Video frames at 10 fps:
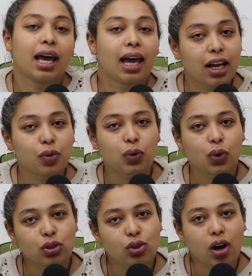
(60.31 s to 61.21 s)
and we're
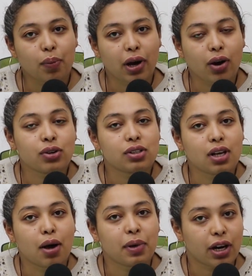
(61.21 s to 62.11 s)
going to talk about
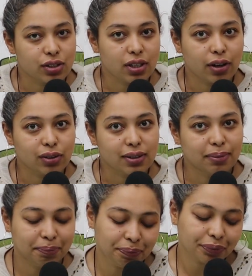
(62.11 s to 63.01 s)
some hairstyles.
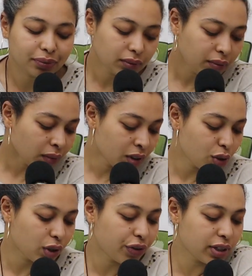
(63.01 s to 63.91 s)

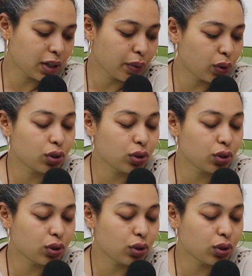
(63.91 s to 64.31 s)
So the first thing we're